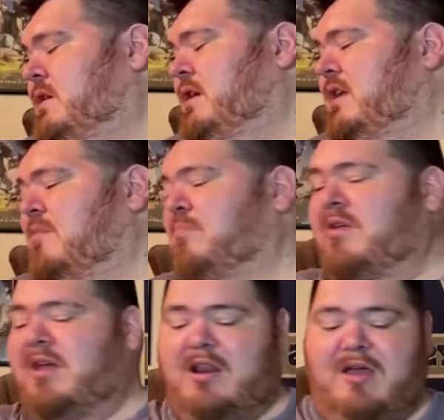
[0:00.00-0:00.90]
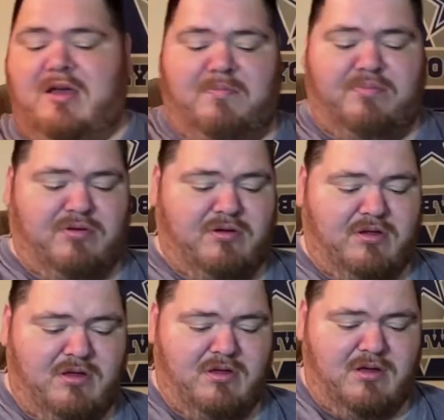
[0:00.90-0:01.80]
ended up picking up
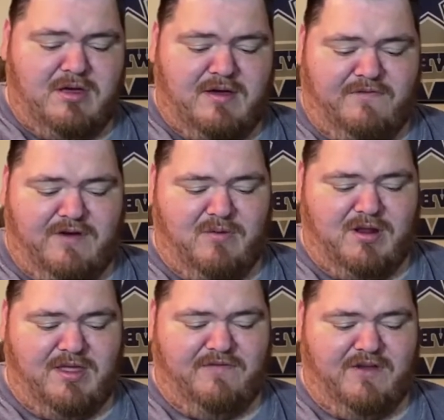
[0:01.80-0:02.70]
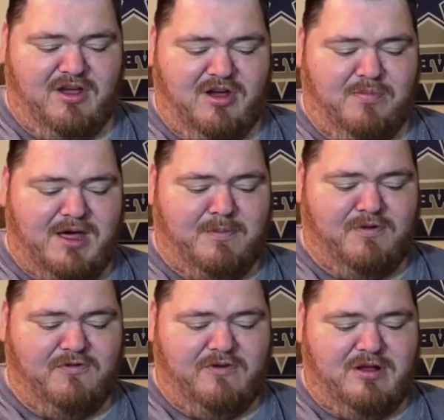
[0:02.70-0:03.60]
a fun, one of the Funko
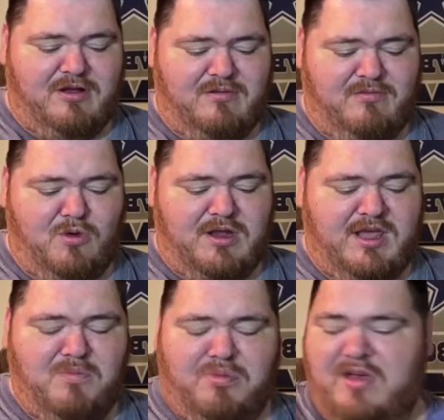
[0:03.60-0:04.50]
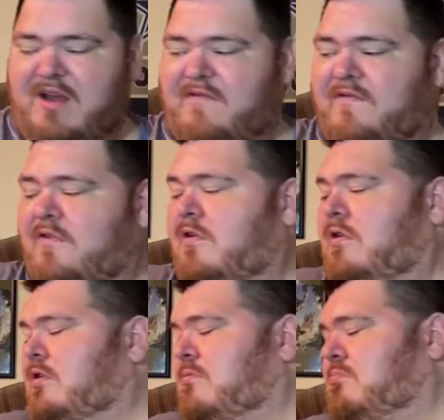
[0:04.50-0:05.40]
Pops from when he played
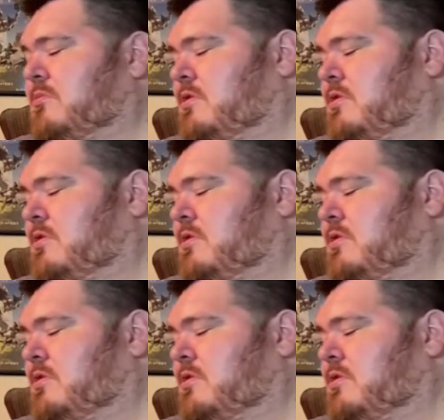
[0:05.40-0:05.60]
for